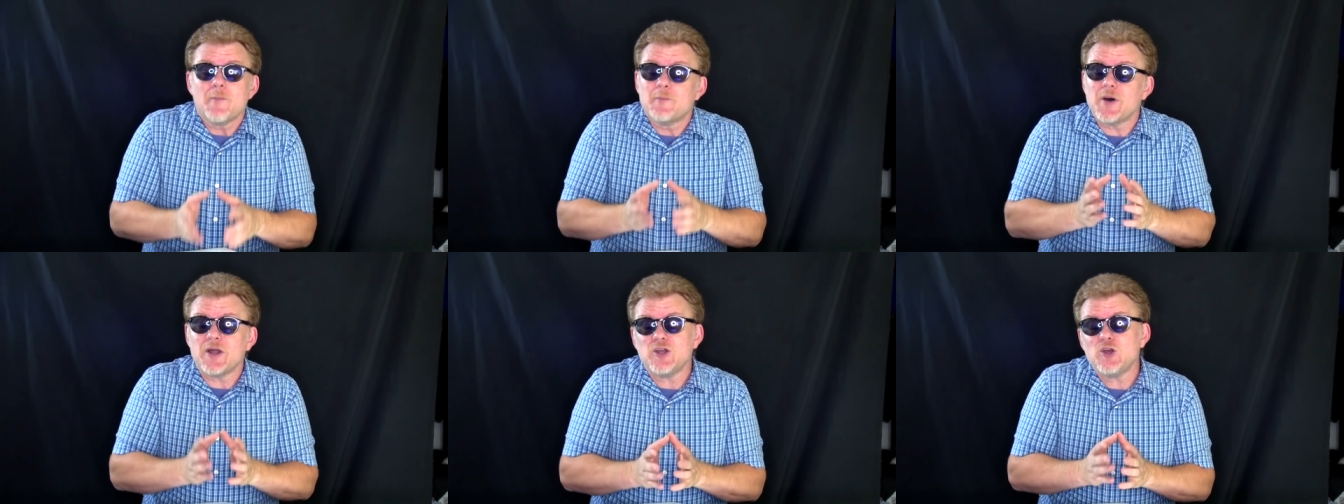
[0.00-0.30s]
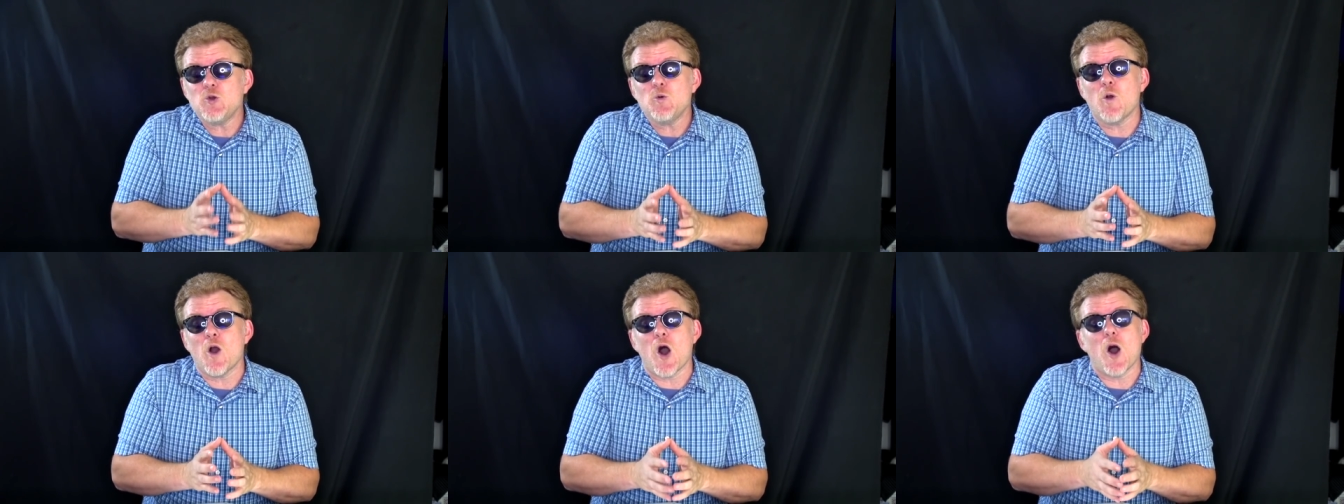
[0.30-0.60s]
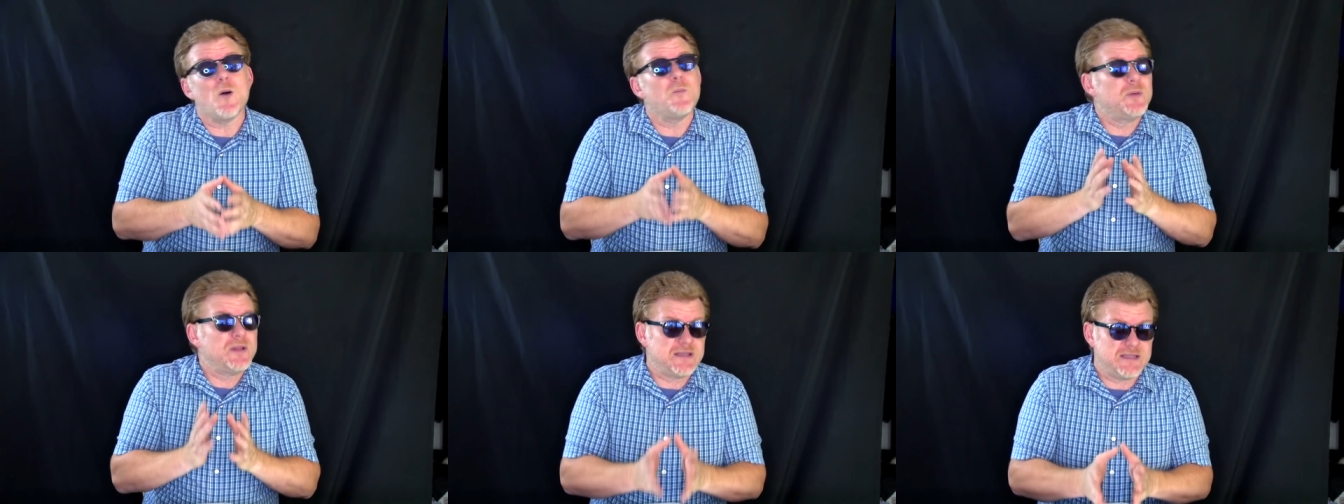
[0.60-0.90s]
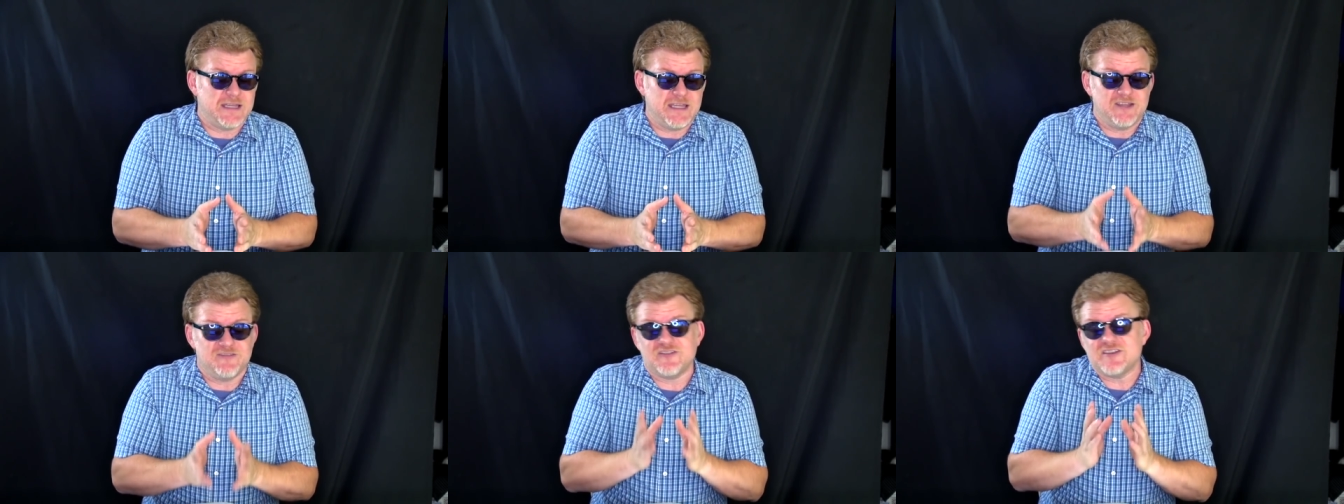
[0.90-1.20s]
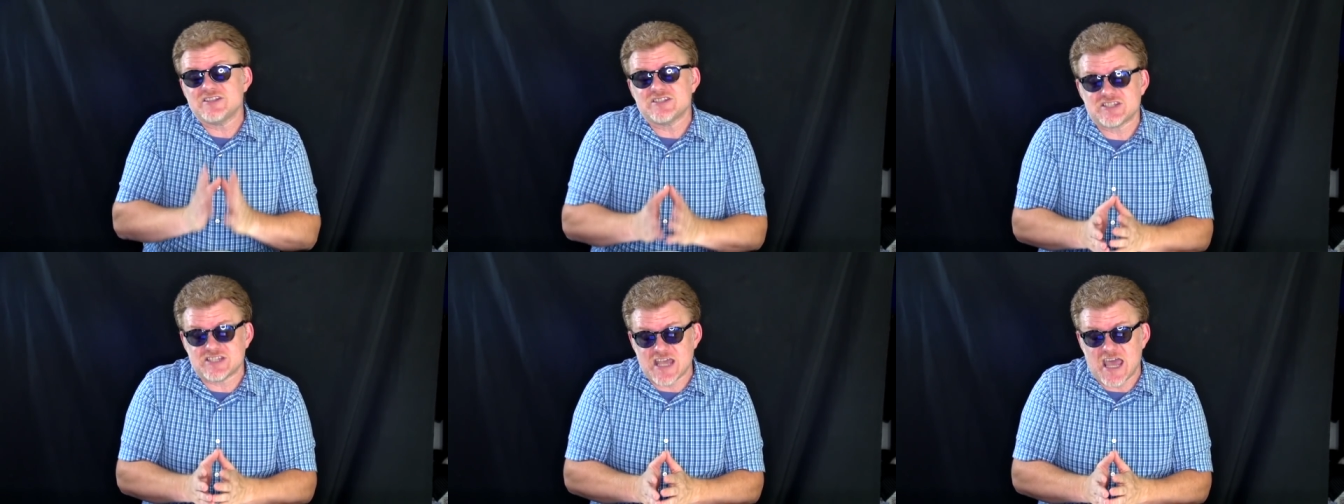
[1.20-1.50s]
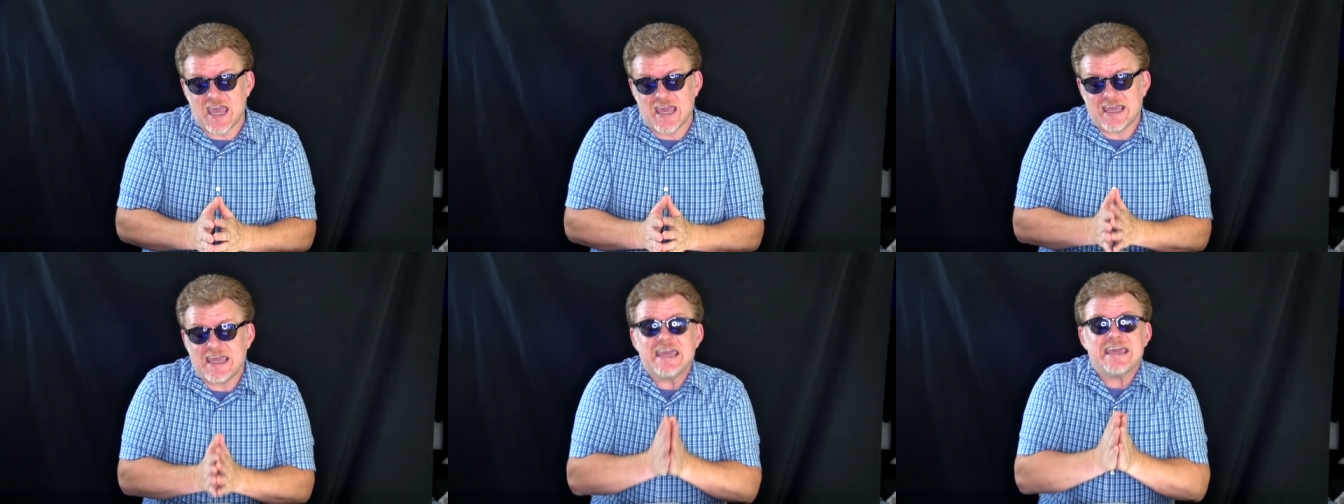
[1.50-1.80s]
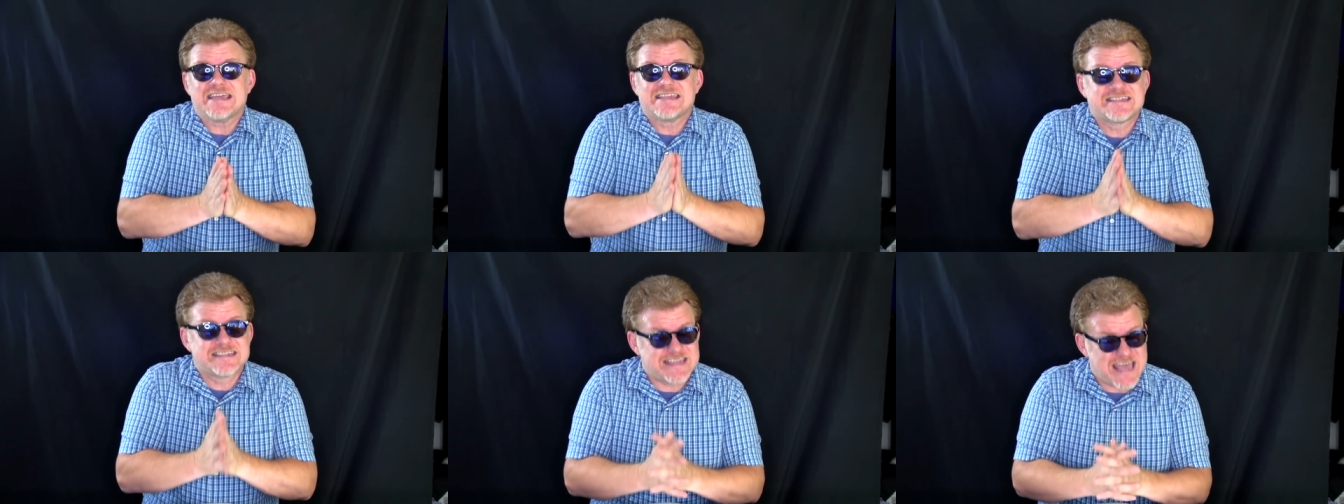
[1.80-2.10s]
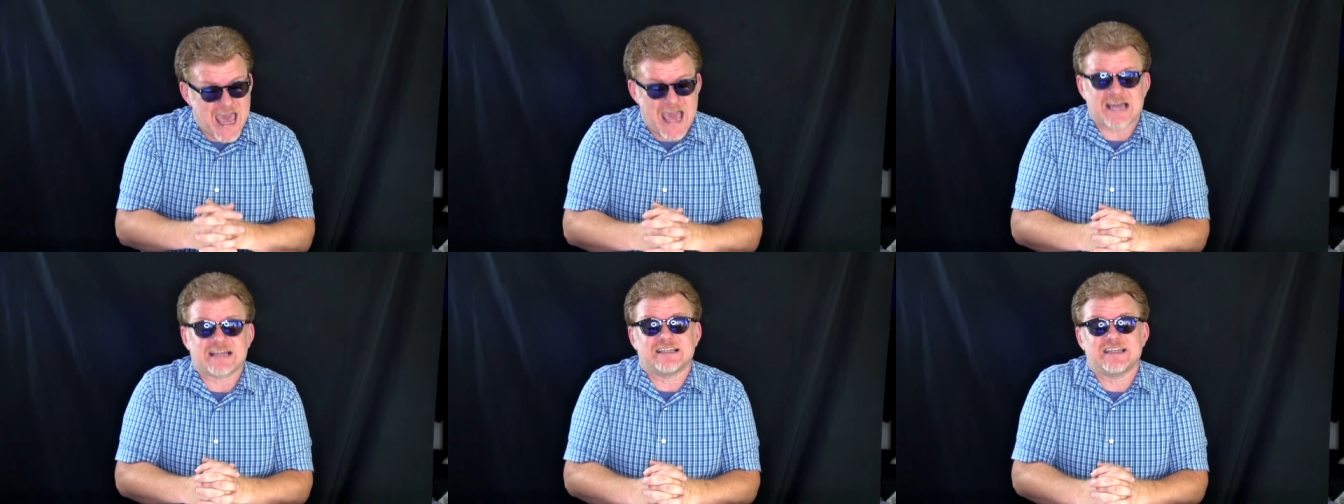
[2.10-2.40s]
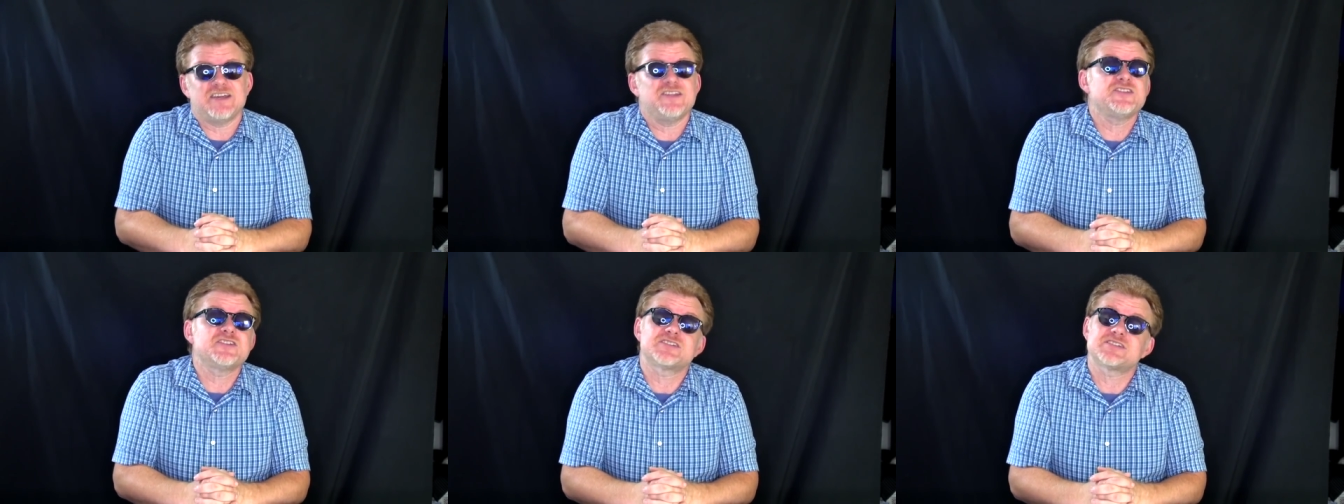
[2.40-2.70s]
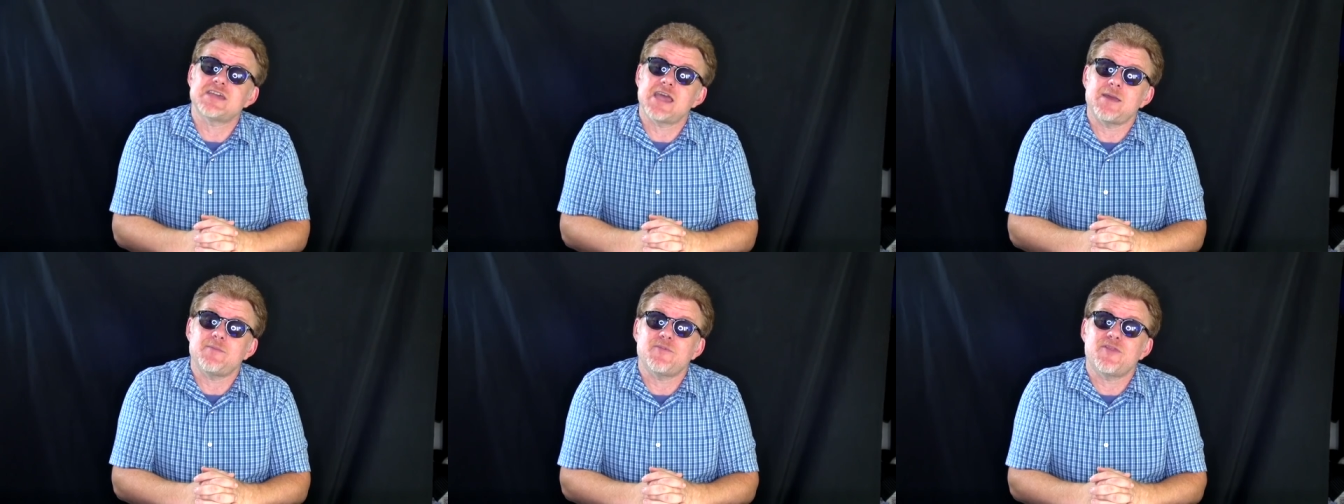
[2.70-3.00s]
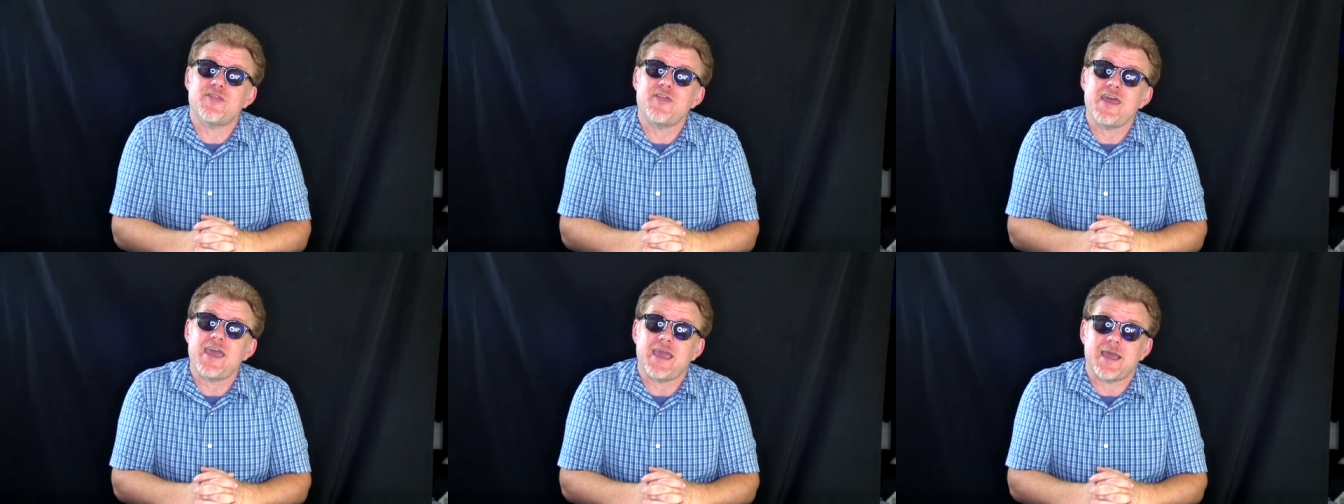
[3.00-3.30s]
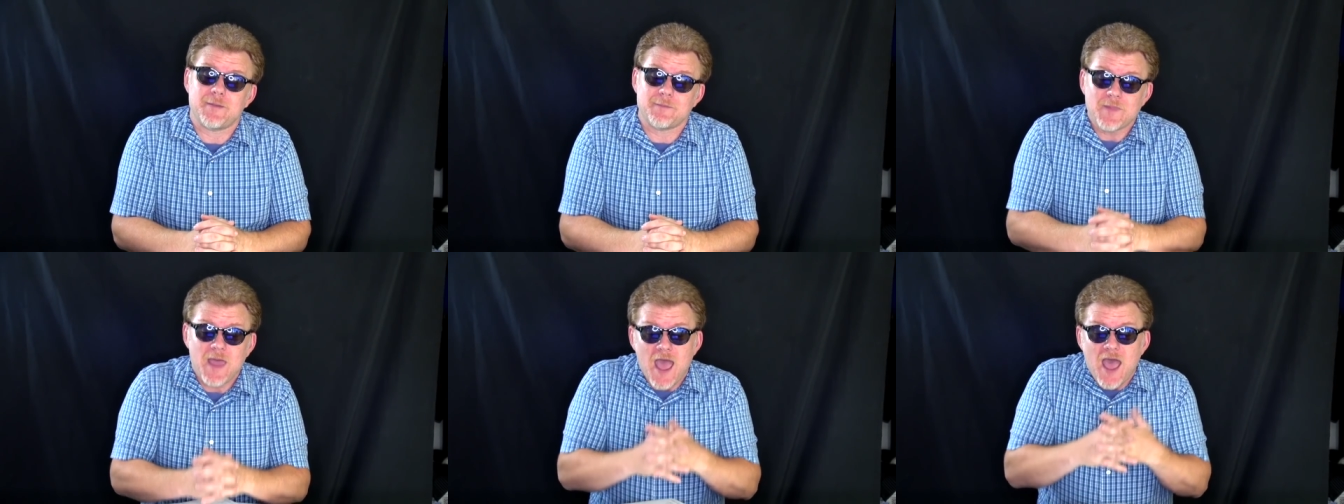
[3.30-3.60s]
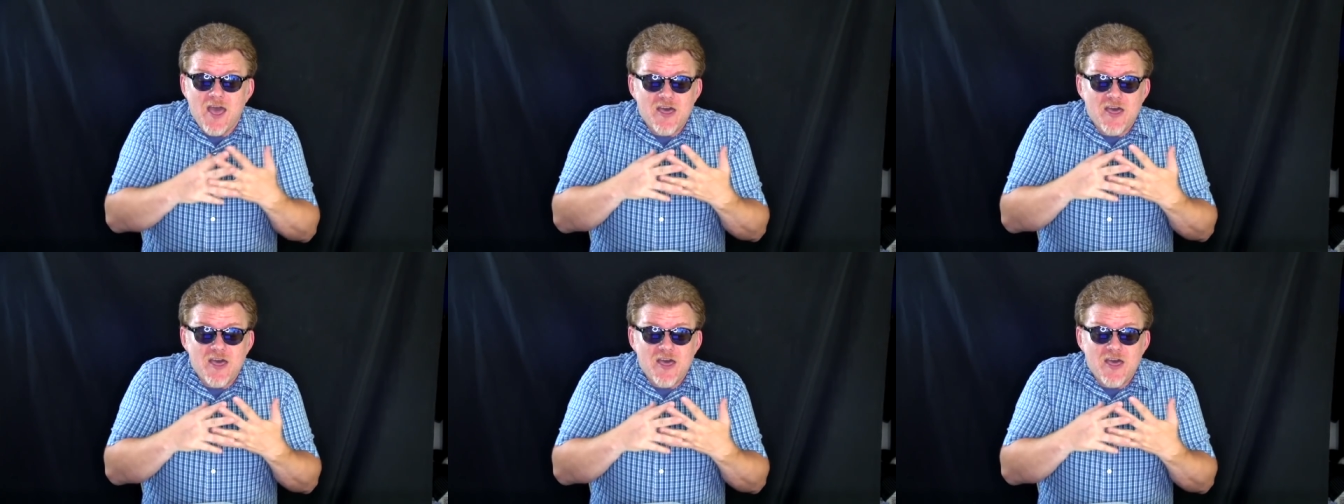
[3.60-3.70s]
but who all believe and say exactly the same thing.